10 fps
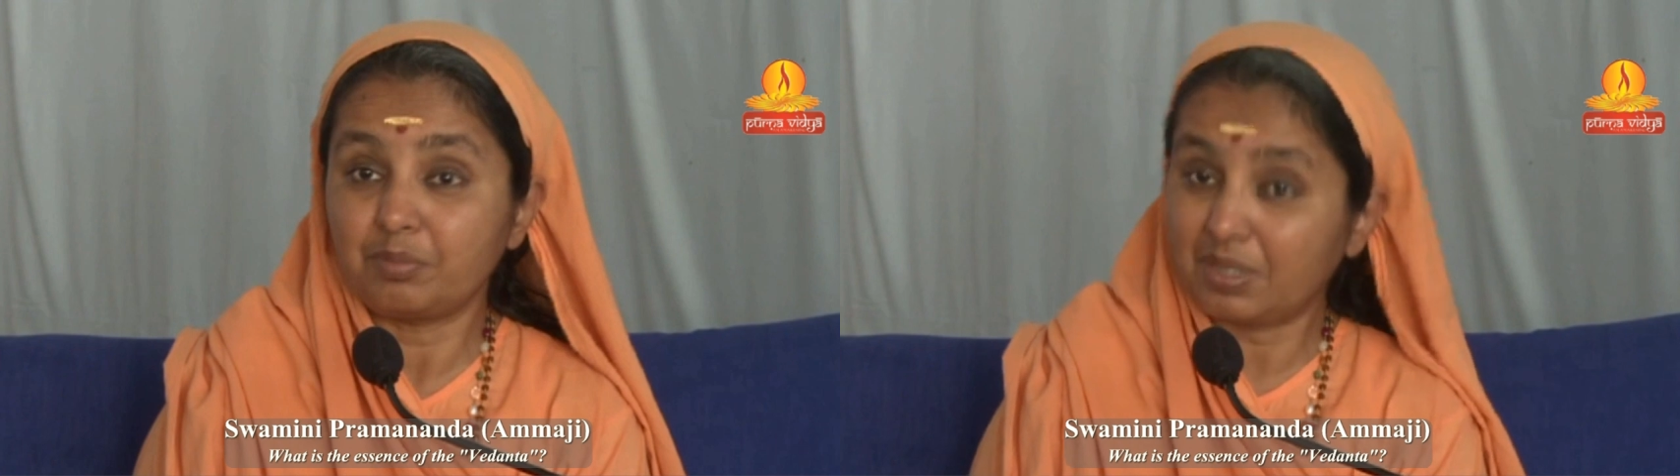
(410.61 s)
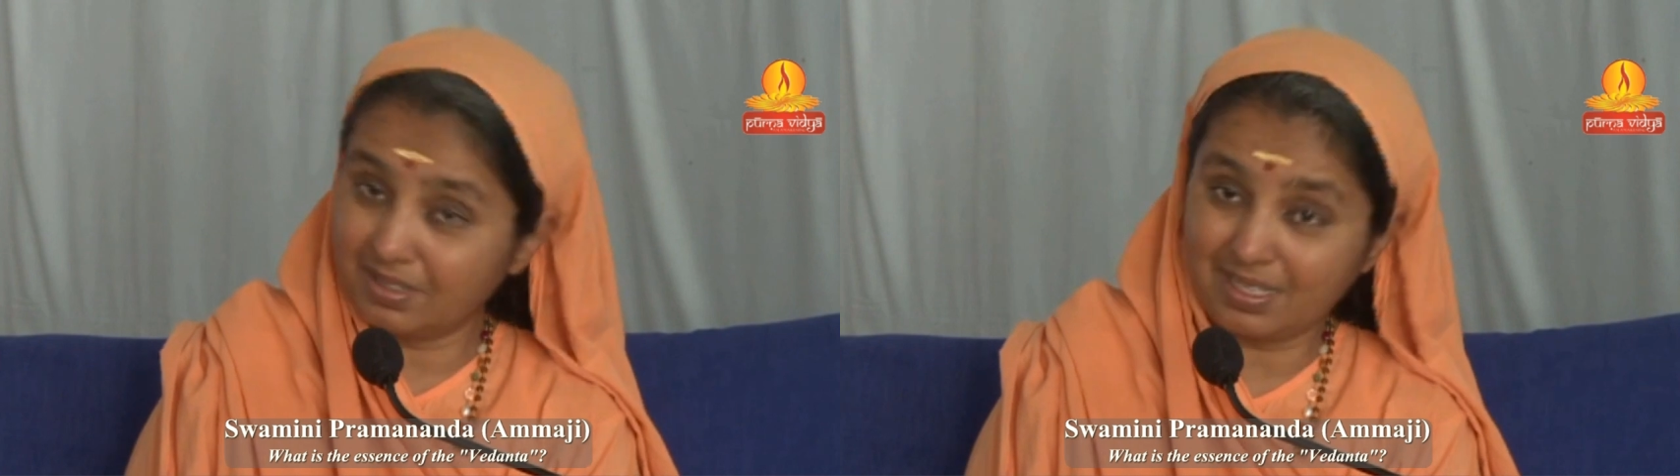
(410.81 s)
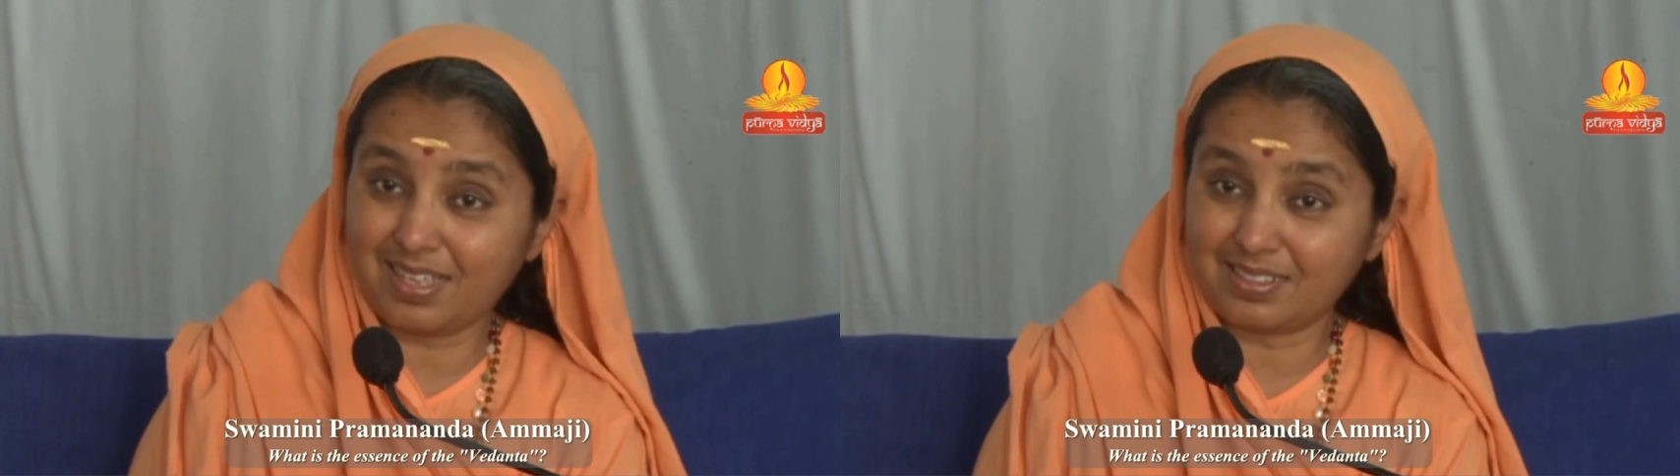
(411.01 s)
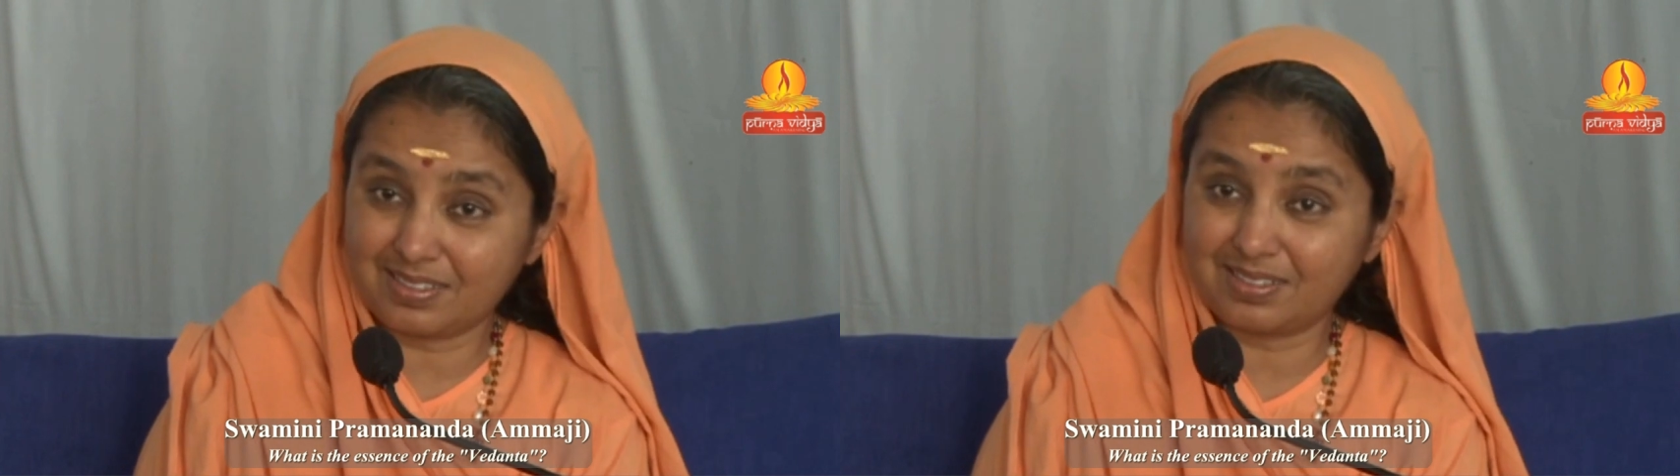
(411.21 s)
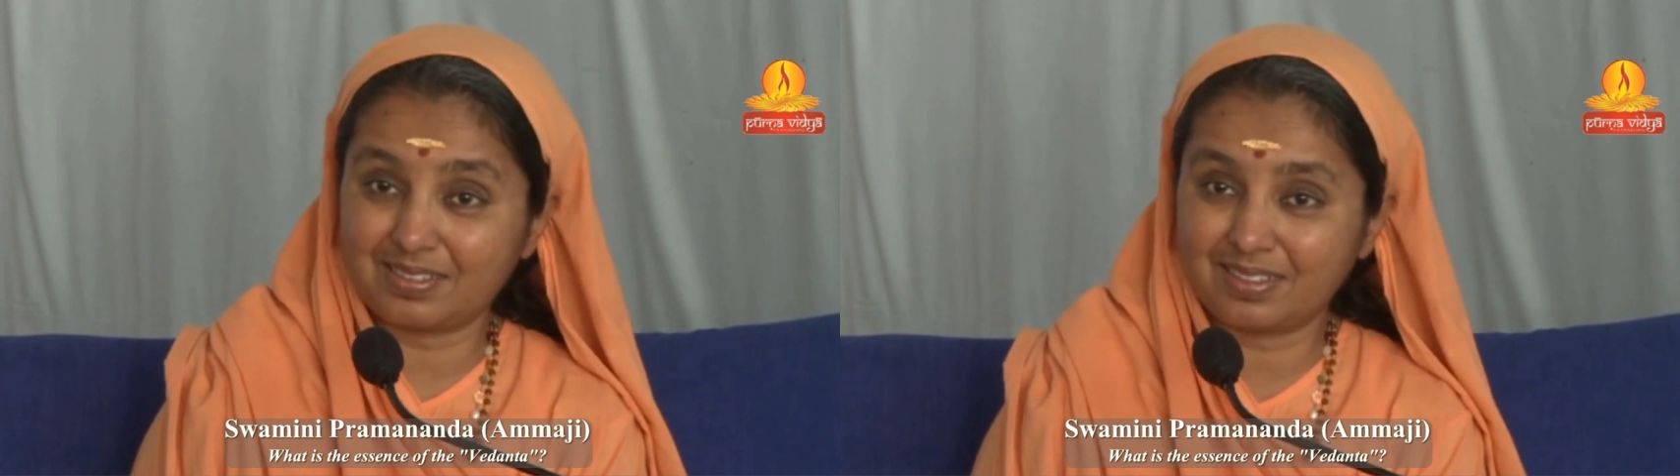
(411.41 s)
But
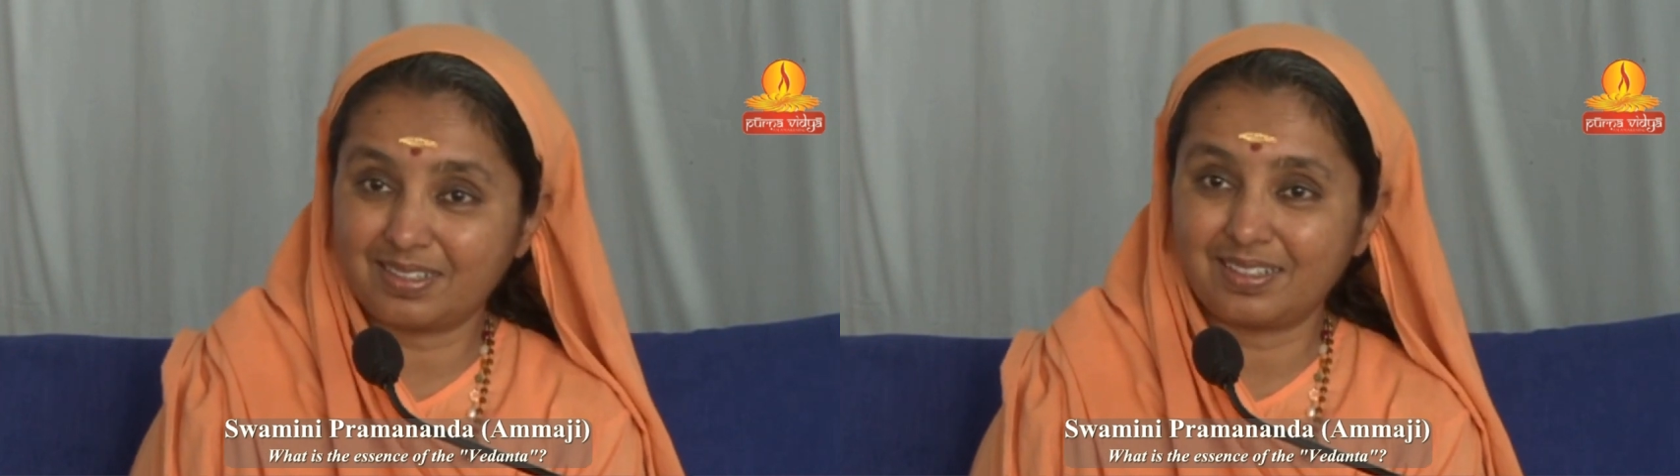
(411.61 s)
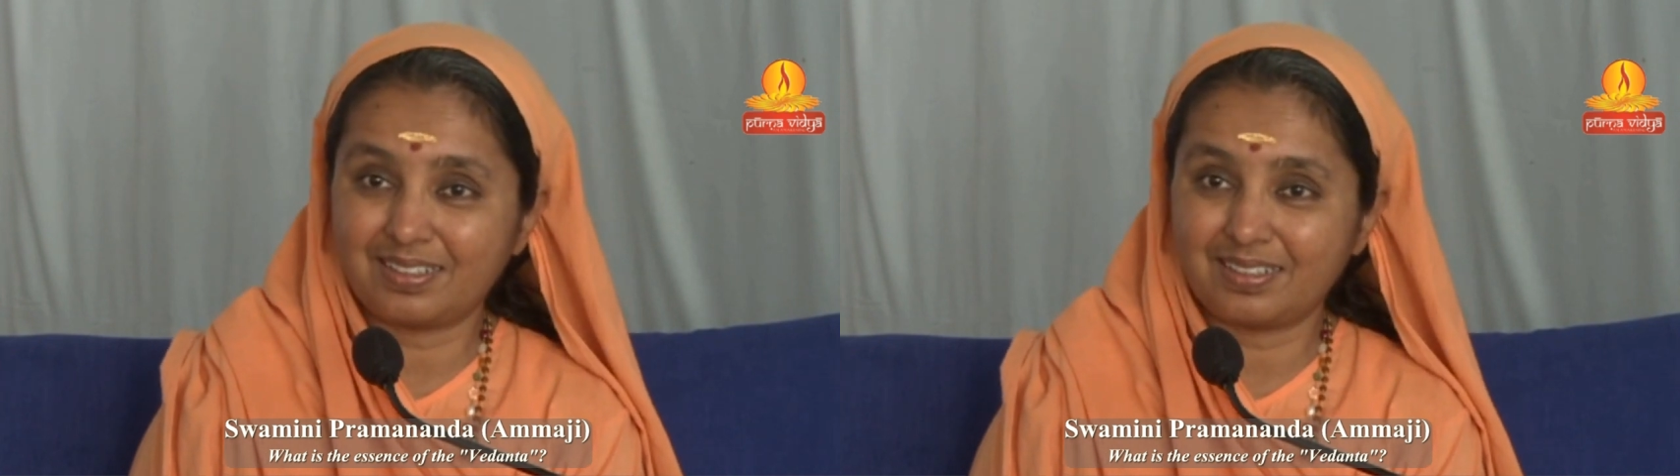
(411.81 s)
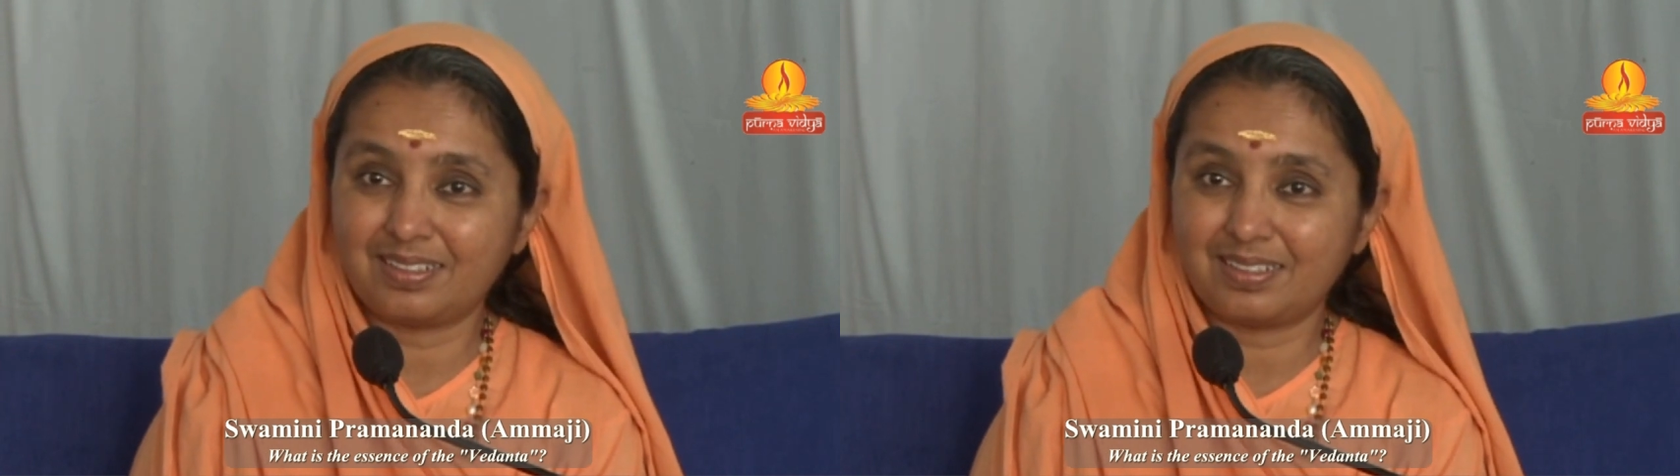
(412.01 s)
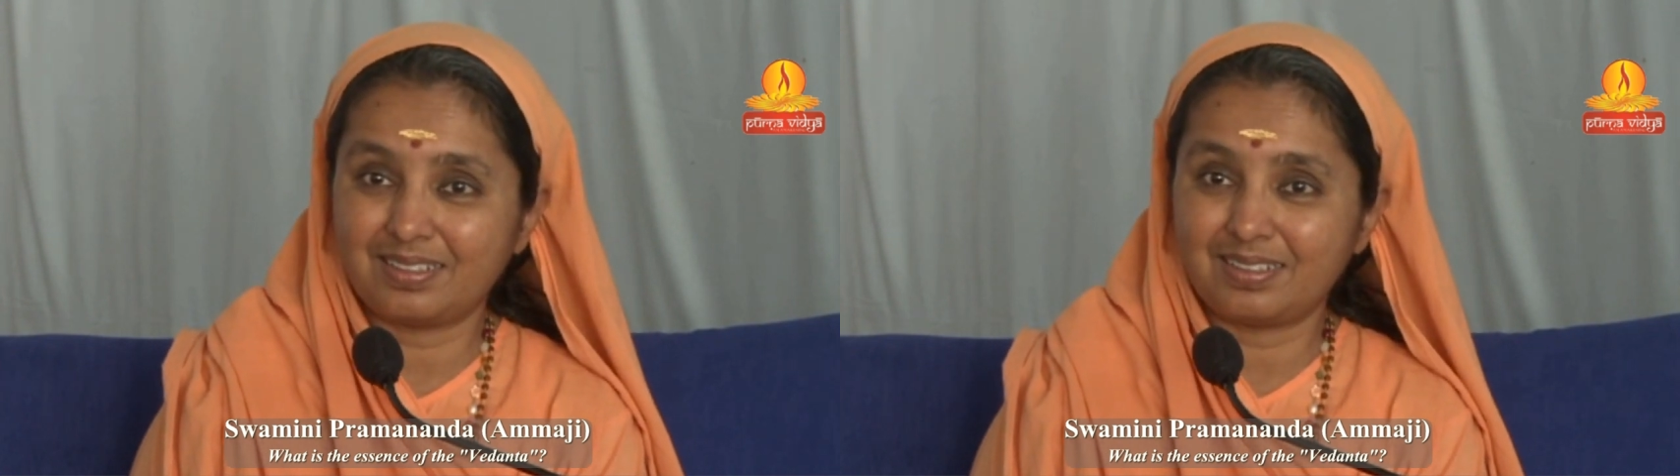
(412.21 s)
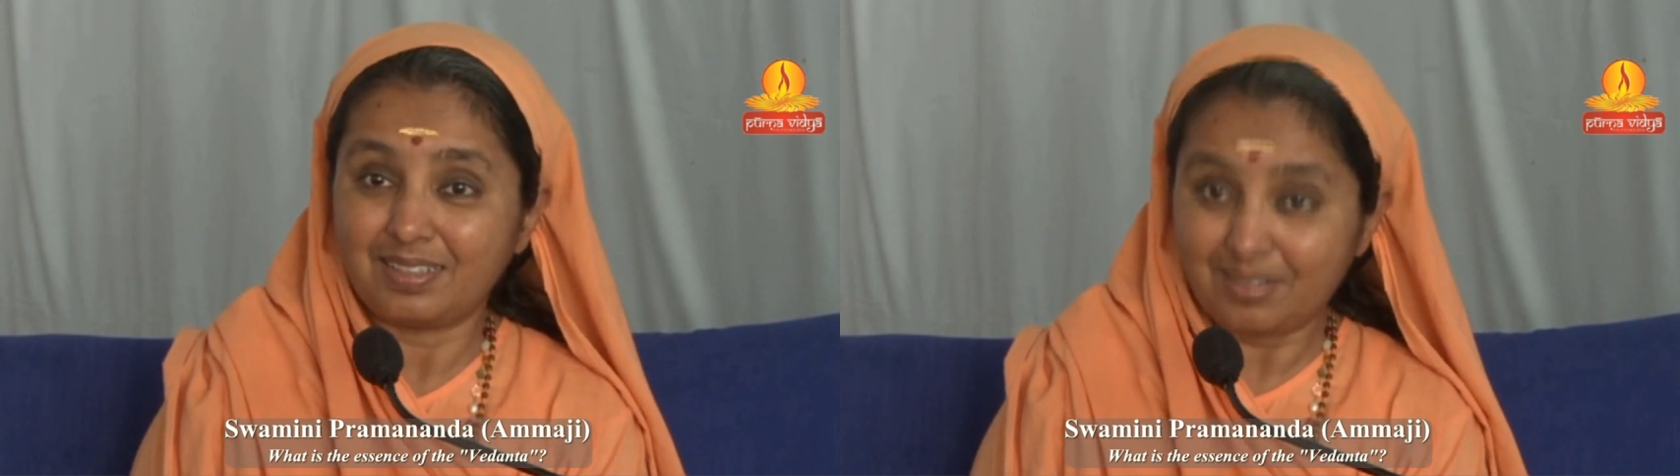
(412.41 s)
yes,
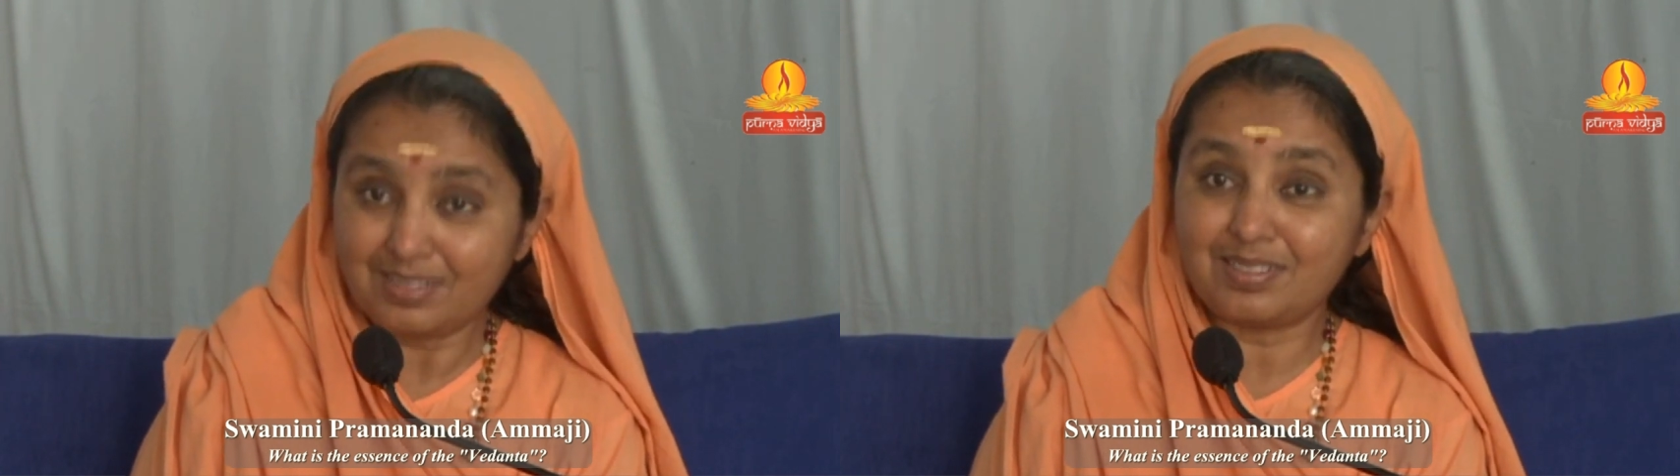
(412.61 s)
there